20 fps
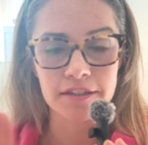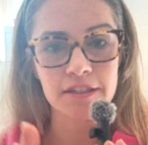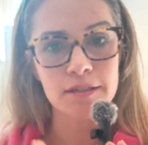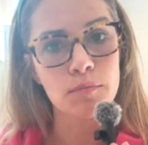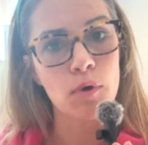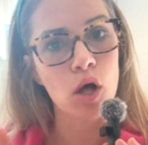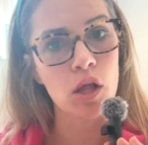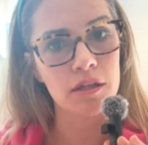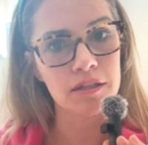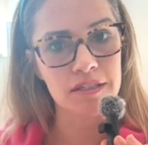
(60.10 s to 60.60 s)

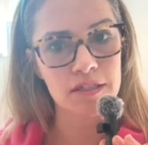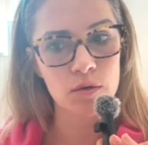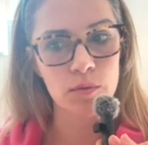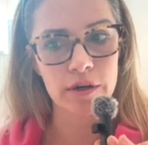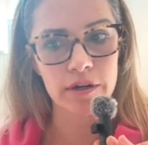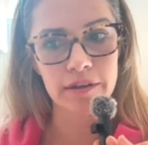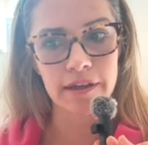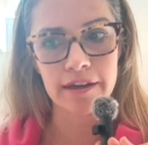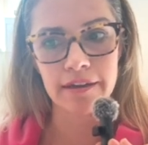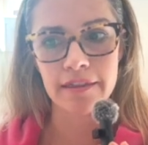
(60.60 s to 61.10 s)
small and
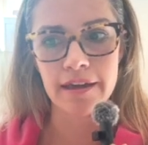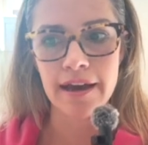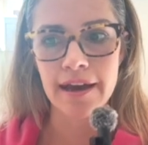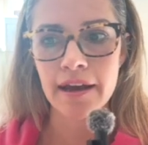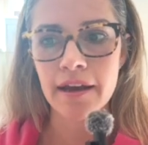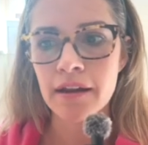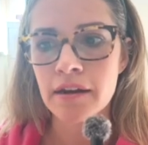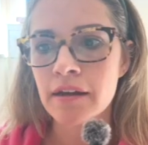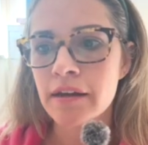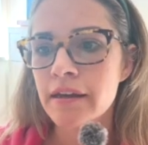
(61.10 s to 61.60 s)
square like
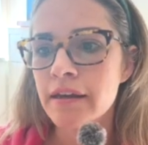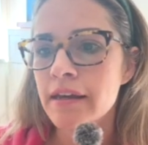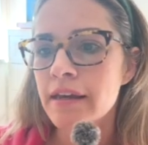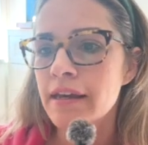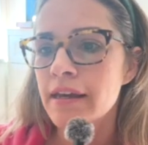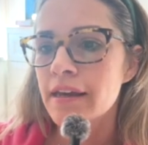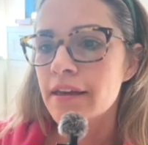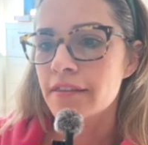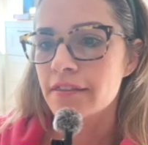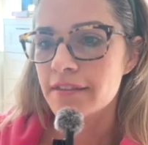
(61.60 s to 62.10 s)
that.
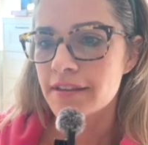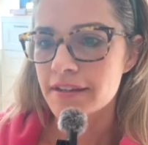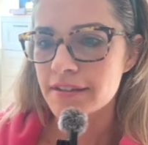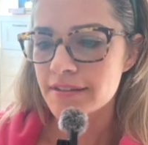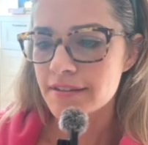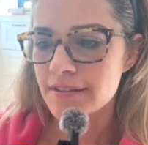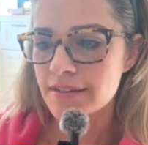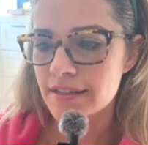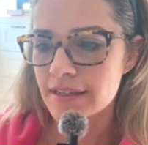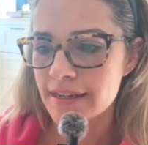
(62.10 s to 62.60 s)

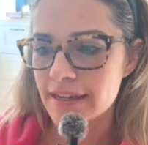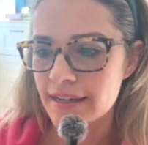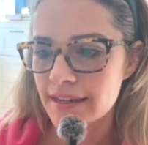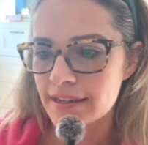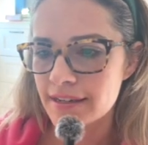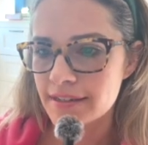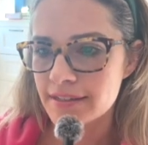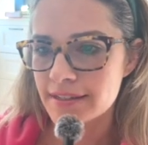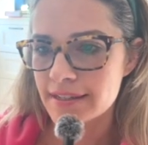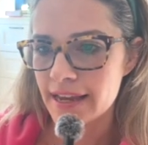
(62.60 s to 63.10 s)
This
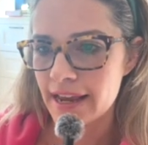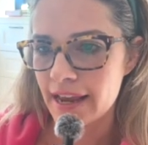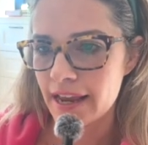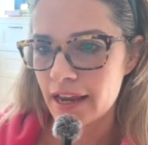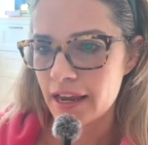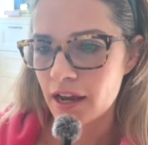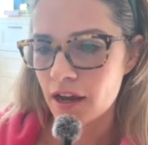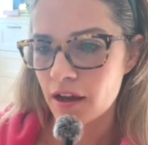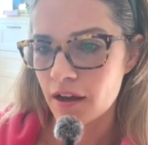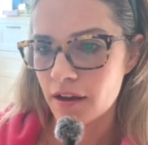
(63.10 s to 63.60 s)
is
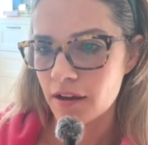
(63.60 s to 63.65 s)
a